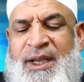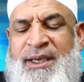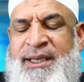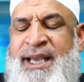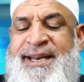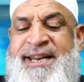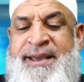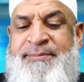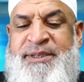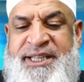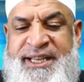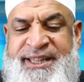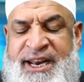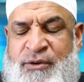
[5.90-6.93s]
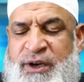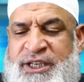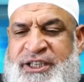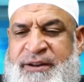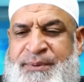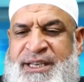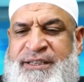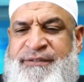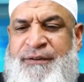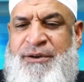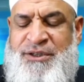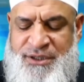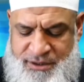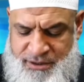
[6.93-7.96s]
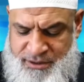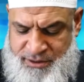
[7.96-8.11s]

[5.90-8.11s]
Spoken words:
Yeah, name, state, and question, please, first.